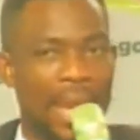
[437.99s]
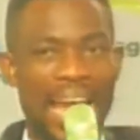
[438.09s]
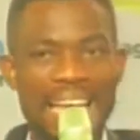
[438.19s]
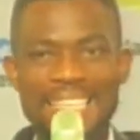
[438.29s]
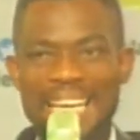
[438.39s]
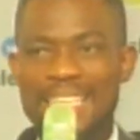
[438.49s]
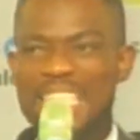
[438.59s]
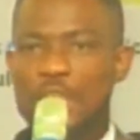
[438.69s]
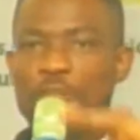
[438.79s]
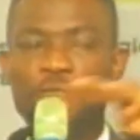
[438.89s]
enter this
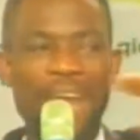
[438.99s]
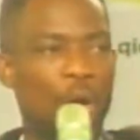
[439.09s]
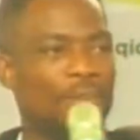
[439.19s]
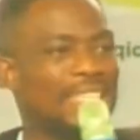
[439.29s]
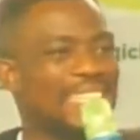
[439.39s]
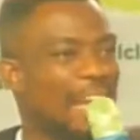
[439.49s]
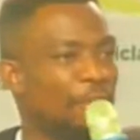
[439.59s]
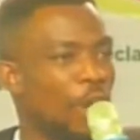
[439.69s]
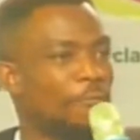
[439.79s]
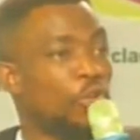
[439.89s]
sphere or this
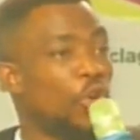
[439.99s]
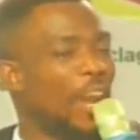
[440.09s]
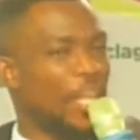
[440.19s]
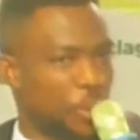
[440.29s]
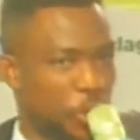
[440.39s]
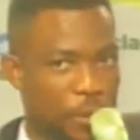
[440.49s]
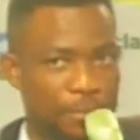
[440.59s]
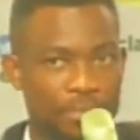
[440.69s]
level of knowledge,